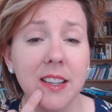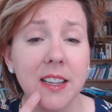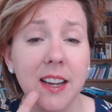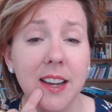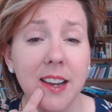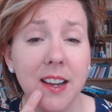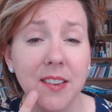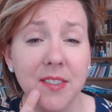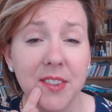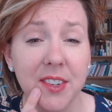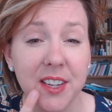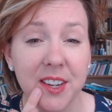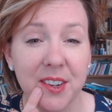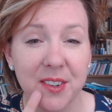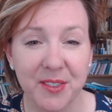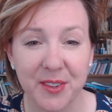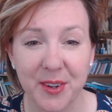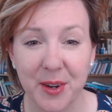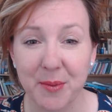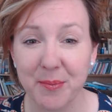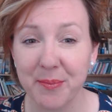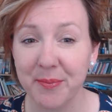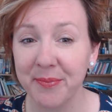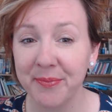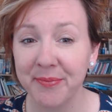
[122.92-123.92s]
I feel like I have to
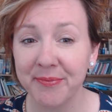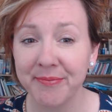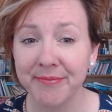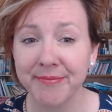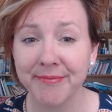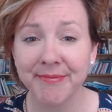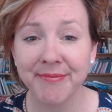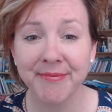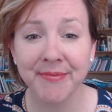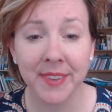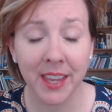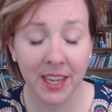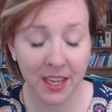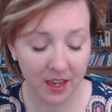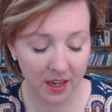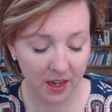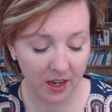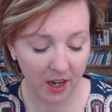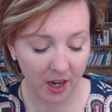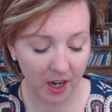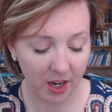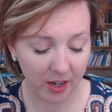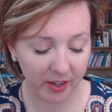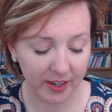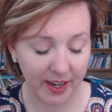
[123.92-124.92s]
cover up.
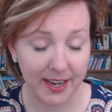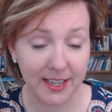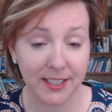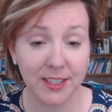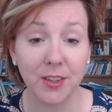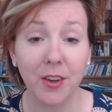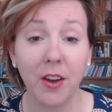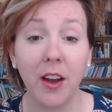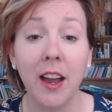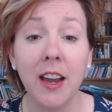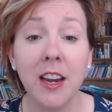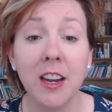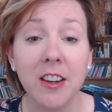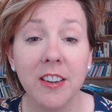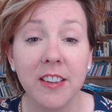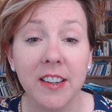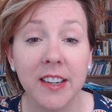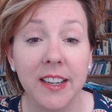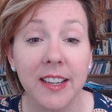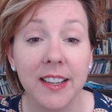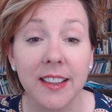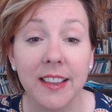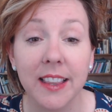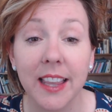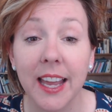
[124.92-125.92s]
Okay, so I
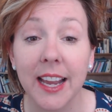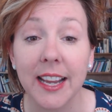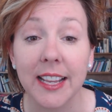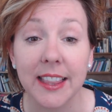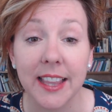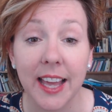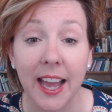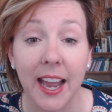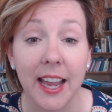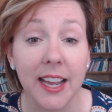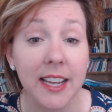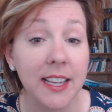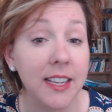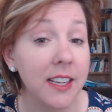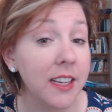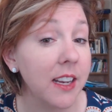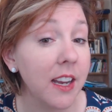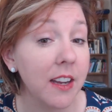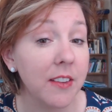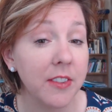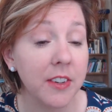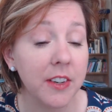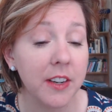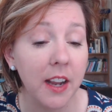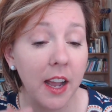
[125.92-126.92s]
already like that.
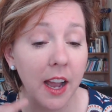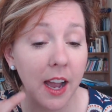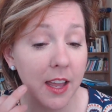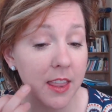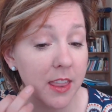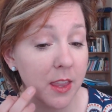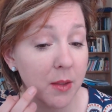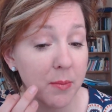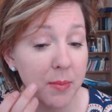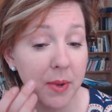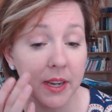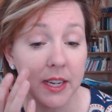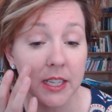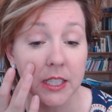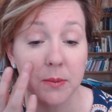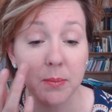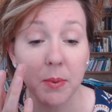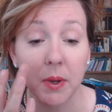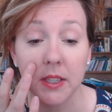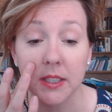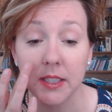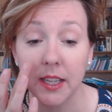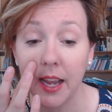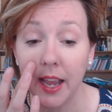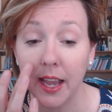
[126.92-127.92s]
It covered the biggest
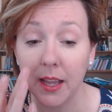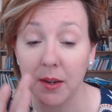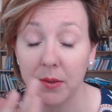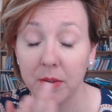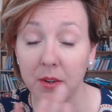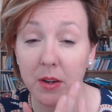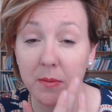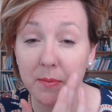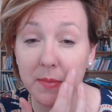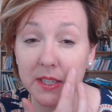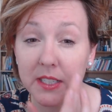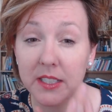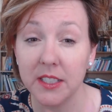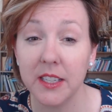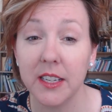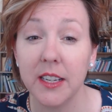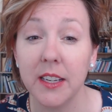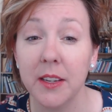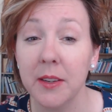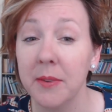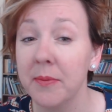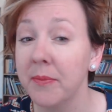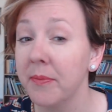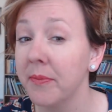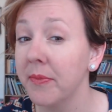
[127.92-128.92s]
spots I had around my
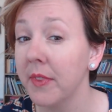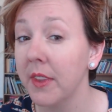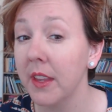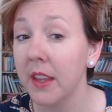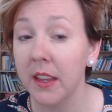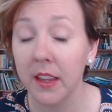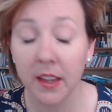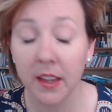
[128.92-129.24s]
cheek.